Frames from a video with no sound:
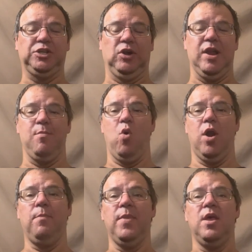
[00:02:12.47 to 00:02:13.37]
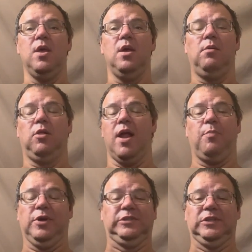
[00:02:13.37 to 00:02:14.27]
there anymore. A lot of
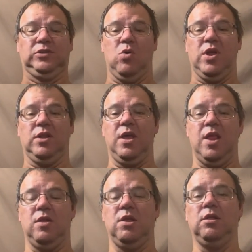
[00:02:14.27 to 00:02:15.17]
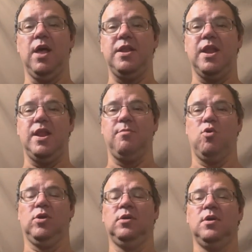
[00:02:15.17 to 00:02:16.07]
places don't in London
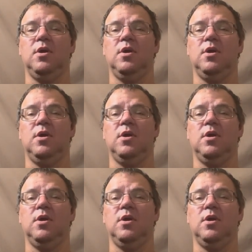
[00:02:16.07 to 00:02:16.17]
anymore.